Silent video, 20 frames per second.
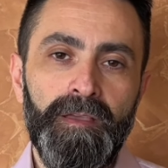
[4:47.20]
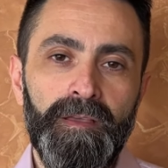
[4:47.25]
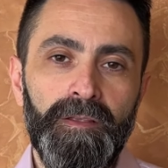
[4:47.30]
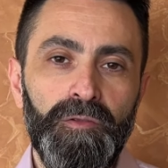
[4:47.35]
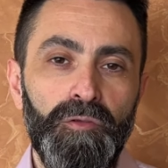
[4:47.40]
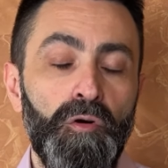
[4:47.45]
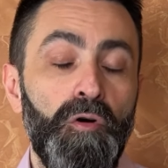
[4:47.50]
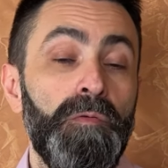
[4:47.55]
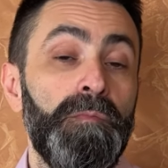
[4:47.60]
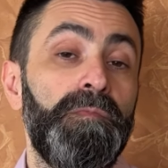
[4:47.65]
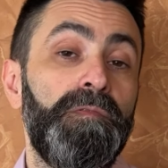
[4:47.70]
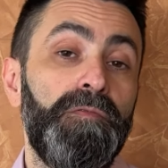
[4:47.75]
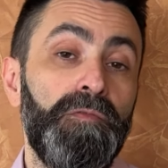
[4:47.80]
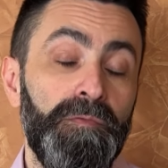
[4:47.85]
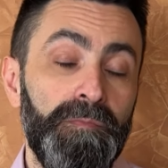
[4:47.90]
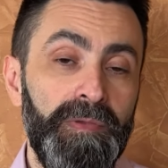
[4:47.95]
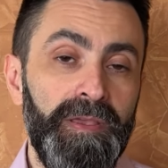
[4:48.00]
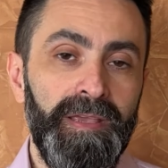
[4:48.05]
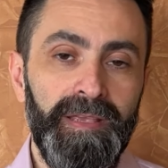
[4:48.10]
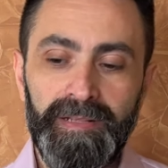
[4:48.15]
norm
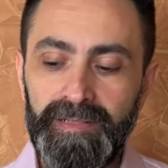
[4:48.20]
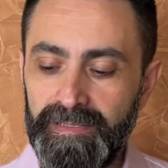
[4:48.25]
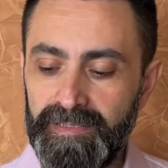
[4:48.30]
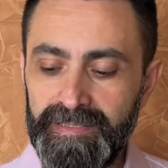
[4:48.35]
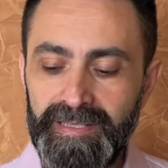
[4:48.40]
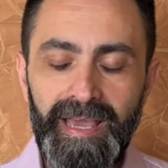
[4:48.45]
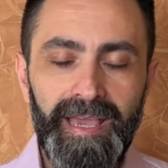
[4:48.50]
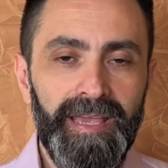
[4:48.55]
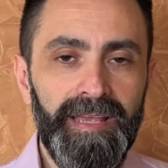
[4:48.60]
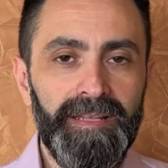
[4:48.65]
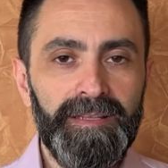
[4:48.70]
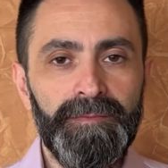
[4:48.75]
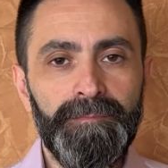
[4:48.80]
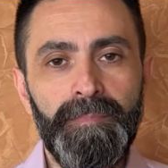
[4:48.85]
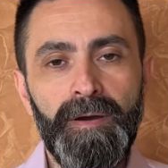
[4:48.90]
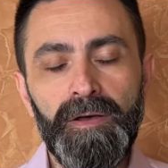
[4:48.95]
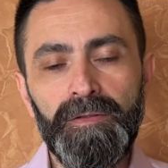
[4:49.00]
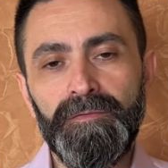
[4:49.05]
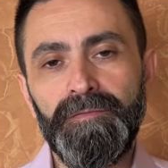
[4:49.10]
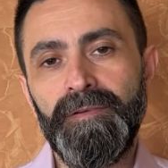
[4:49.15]
for me at least. I get
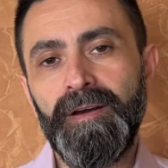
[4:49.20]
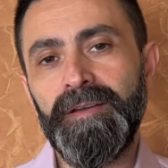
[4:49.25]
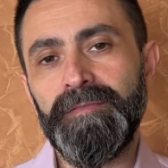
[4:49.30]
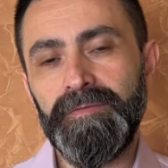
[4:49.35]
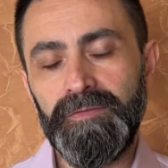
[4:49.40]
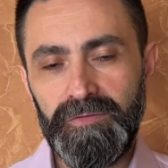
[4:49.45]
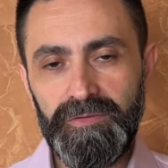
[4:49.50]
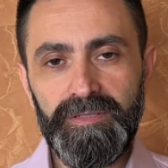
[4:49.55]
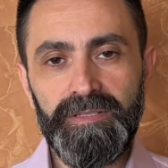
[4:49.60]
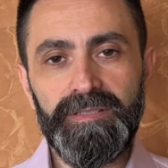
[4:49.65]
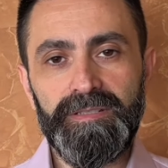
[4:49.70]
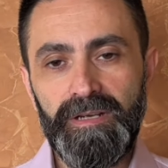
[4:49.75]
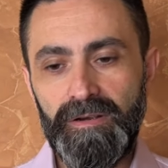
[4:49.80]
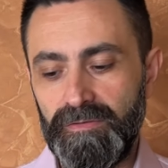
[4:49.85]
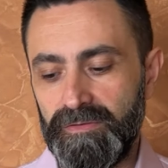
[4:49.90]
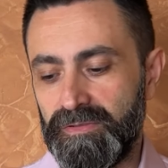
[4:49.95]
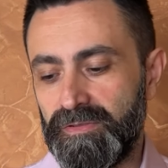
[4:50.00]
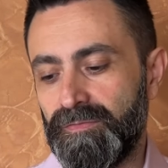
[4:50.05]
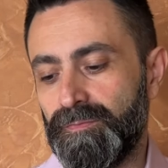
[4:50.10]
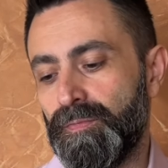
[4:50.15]
about 5 to 6
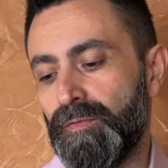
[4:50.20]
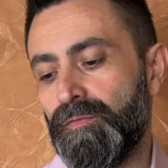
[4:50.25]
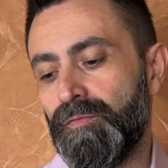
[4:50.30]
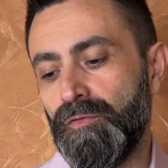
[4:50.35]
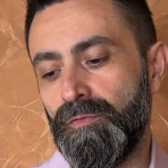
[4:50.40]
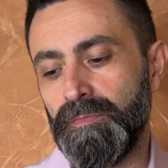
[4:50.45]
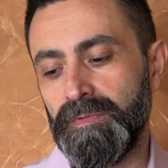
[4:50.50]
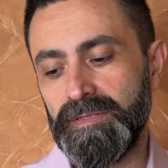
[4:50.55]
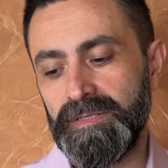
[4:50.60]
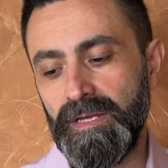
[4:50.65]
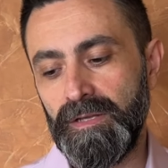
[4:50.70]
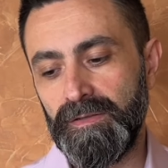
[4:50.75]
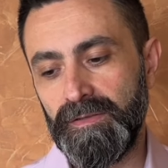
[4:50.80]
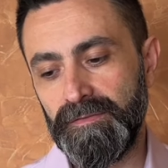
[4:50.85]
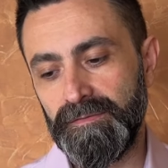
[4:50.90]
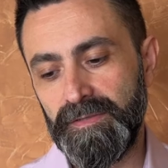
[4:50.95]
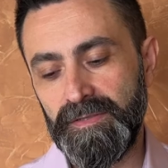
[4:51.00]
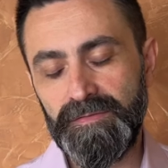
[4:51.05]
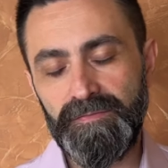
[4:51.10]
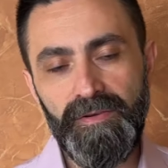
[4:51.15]
hours of performance out
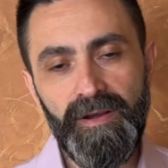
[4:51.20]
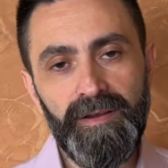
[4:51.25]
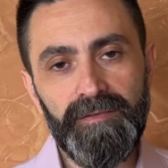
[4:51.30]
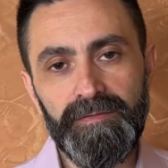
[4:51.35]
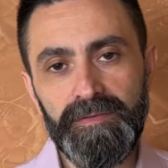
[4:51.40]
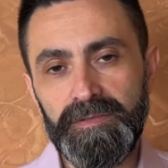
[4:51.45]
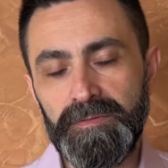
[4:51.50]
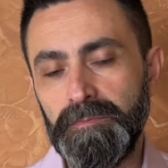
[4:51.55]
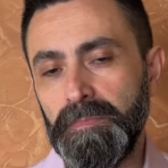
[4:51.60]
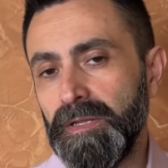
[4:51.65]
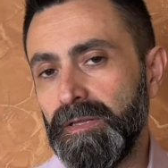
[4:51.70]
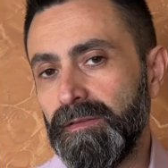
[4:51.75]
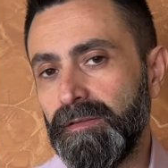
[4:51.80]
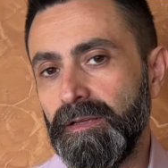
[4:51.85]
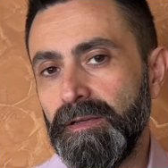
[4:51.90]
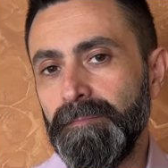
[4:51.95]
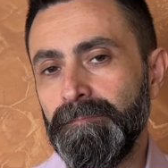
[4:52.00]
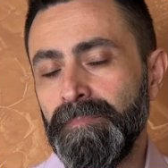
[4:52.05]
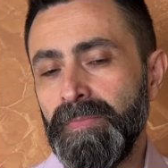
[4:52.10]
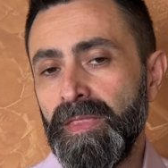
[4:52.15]
of this fragrance, but
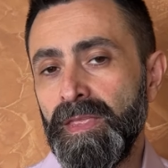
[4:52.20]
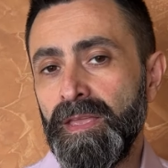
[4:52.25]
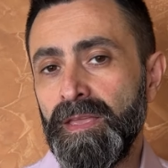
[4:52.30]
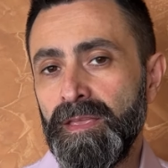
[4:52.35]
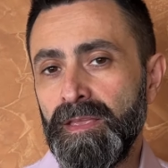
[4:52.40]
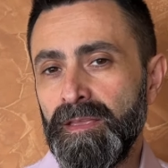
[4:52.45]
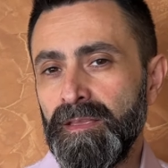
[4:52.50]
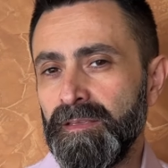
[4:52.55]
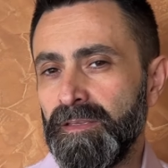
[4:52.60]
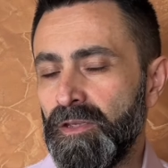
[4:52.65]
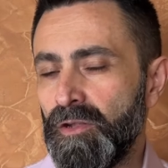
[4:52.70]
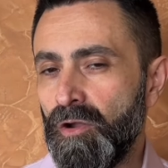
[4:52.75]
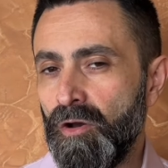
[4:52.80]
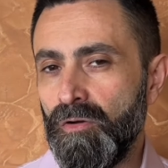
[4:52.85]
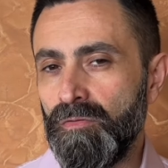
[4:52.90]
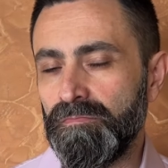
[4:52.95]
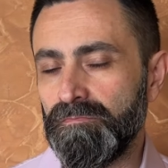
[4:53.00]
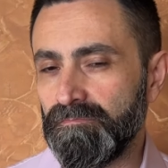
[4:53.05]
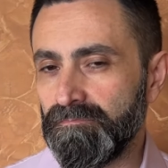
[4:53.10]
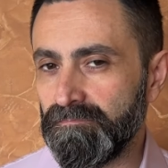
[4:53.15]
uh, you
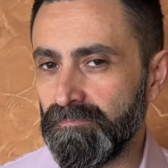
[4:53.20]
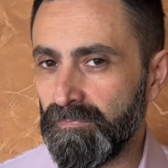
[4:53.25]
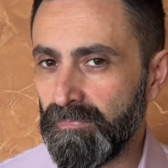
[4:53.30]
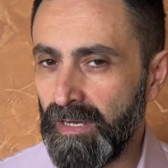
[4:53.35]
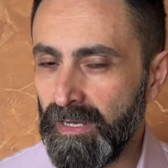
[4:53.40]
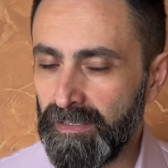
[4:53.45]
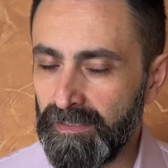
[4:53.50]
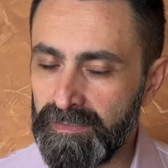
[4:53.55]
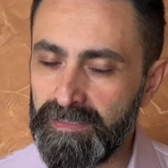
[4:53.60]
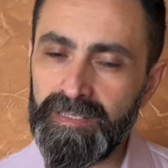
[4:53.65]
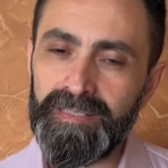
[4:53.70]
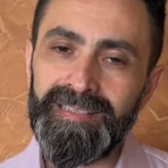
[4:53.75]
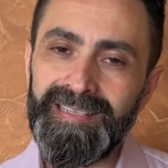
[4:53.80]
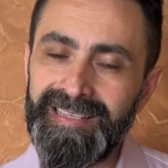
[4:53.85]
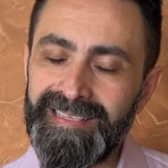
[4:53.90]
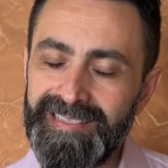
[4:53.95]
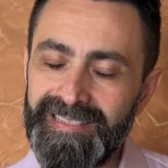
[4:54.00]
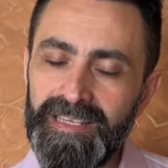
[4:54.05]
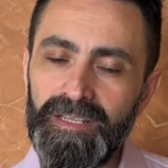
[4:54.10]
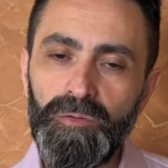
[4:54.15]
know, as I
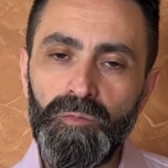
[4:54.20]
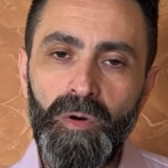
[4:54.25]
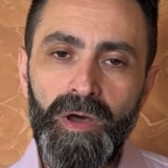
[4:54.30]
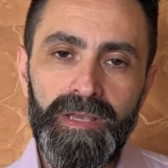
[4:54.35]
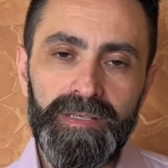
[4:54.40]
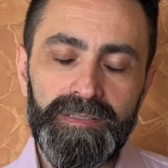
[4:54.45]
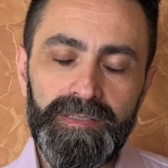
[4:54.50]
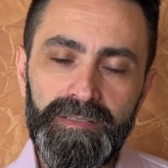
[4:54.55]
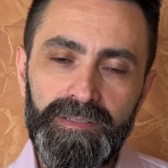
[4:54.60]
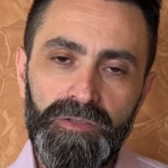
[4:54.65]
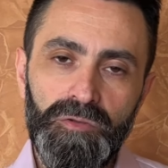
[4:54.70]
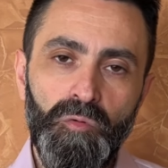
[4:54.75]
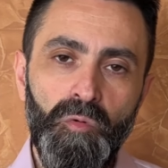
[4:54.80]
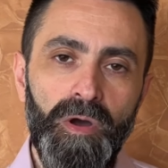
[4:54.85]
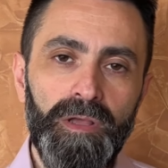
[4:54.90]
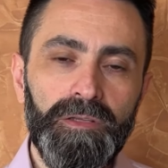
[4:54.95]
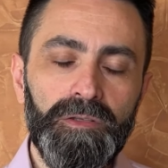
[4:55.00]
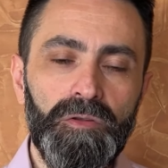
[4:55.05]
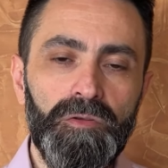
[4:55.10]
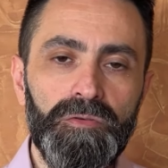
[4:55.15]
said, scent-wise, this is
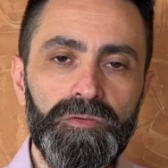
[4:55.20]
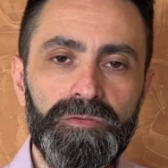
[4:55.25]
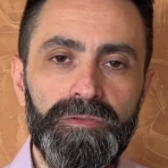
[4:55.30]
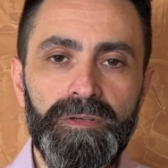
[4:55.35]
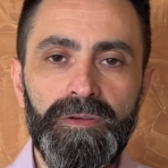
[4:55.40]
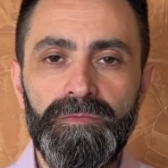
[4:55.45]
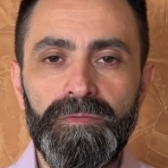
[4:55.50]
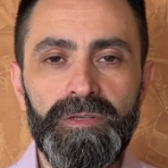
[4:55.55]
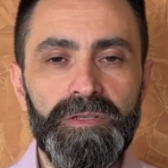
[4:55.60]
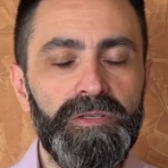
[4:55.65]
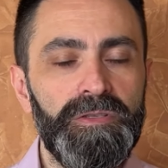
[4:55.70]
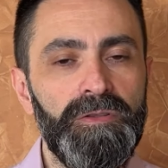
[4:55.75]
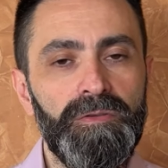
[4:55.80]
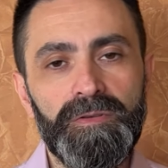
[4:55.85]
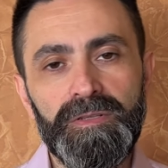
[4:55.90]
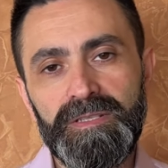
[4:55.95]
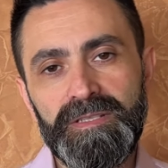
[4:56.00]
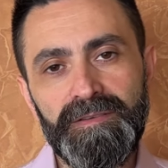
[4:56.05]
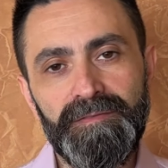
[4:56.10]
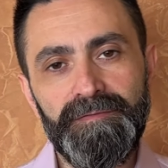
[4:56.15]
quite close to the original.
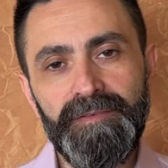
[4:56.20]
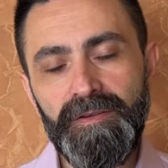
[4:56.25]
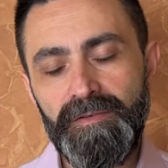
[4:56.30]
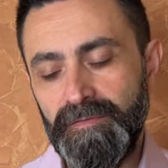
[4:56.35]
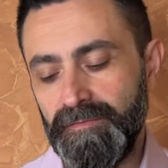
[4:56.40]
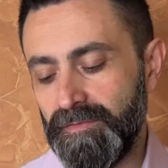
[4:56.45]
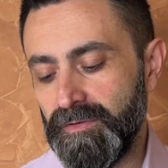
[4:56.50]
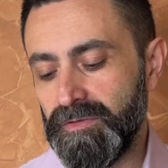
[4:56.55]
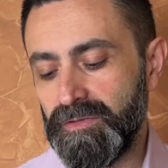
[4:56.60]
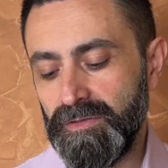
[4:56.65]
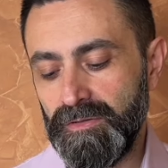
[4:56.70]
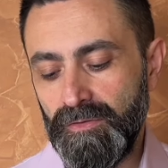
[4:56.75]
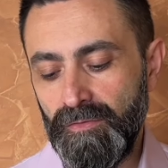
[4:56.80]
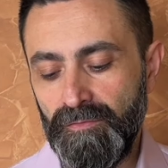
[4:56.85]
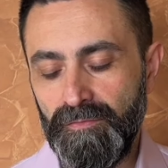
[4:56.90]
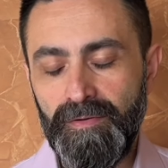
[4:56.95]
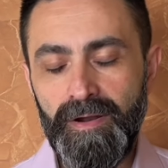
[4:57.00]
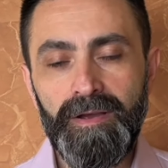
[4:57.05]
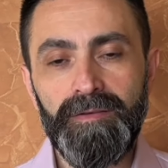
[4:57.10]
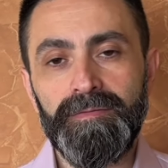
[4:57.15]
It's a very versatile
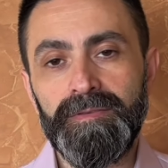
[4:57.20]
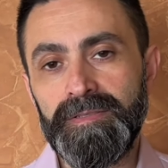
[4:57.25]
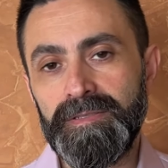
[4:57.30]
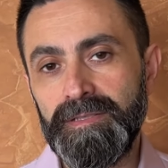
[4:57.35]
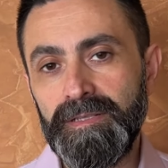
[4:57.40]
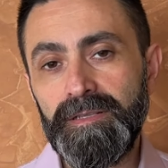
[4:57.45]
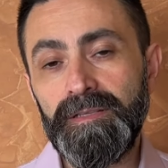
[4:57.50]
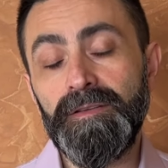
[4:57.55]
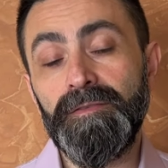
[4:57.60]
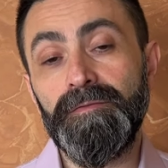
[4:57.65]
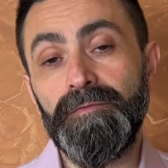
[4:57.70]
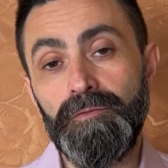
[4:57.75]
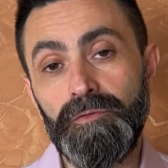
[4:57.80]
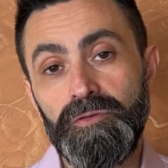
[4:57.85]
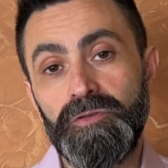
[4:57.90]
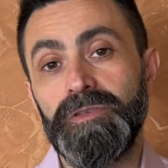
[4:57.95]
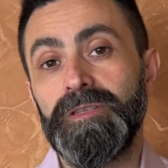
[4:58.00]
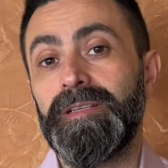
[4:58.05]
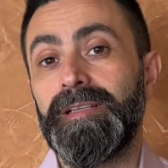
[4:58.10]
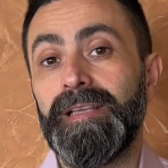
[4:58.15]
fragrance that
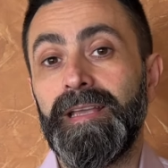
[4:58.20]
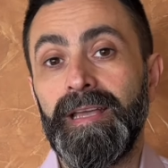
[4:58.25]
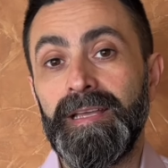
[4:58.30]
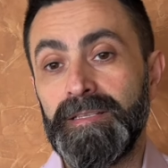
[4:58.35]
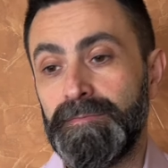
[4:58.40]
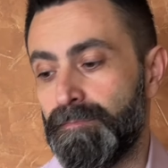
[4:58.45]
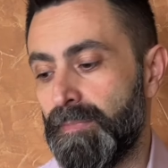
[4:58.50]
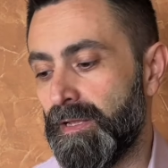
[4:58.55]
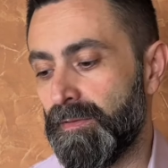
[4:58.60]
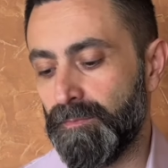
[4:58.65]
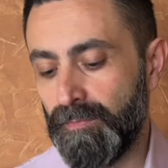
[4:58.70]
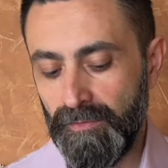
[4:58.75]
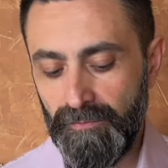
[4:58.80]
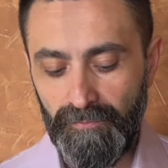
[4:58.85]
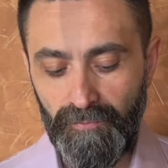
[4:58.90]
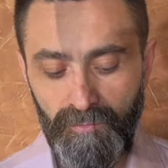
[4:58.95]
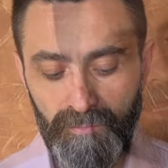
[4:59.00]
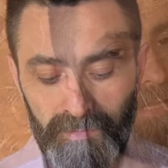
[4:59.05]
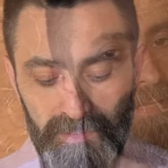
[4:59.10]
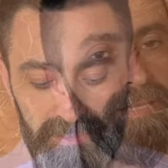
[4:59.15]
unfortunately has bad
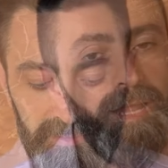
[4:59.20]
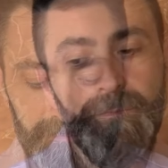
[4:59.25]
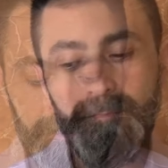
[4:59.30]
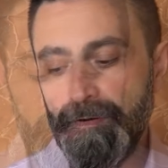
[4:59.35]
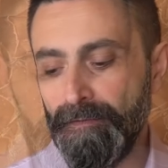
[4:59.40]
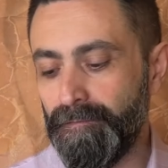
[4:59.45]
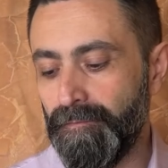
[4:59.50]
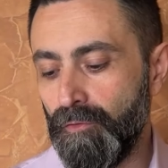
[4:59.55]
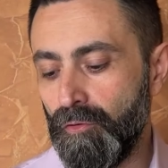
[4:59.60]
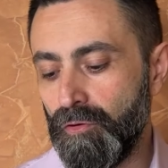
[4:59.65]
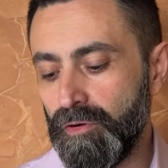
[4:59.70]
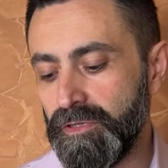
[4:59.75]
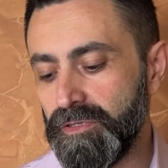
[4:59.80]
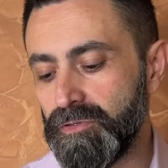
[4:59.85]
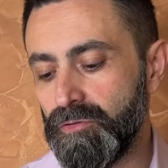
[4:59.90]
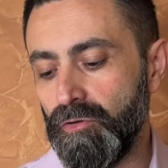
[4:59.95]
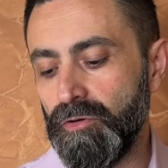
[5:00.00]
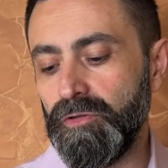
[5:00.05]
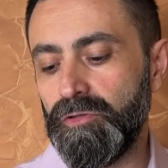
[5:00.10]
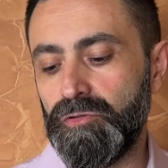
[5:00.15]
performance. At number 4 is
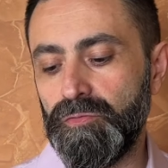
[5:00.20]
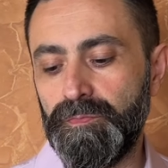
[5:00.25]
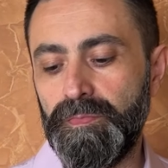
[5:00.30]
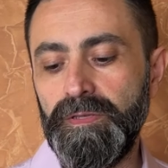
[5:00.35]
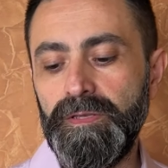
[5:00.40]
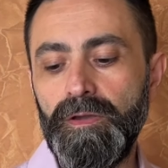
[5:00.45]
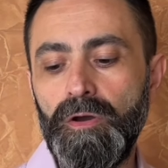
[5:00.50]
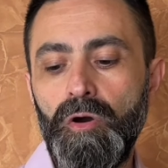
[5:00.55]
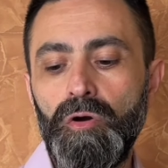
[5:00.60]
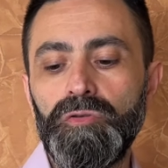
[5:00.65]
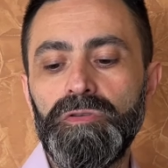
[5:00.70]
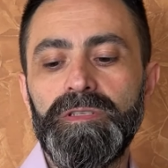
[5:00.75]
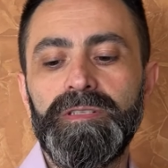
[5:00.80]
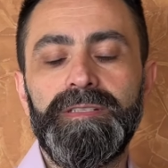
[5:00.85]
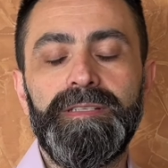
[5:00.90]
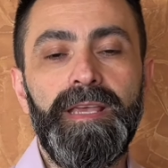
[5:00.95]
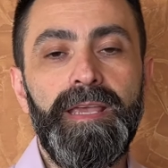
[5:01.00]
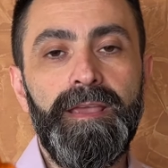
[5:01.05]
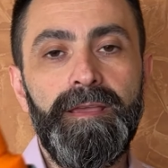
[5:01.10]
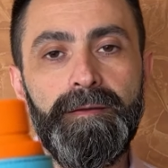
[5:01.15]
going to be
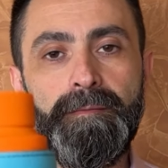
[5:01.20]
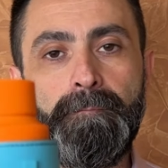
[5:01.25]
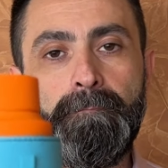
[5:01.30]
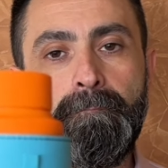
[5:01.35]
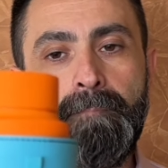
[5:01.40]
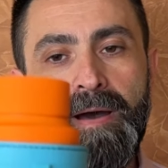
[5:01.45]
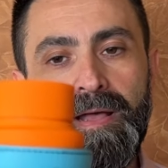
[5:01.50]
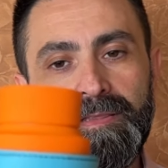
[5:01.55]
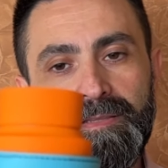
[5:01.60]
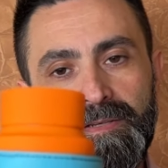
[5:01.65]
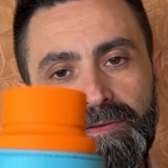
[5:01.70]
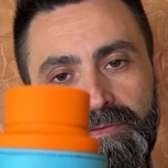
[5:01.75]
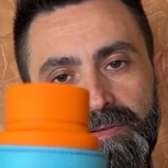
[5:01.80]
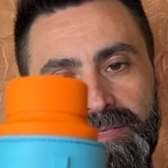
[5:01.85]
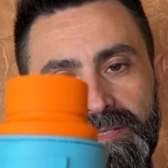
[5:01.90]
Odyssey Mandarin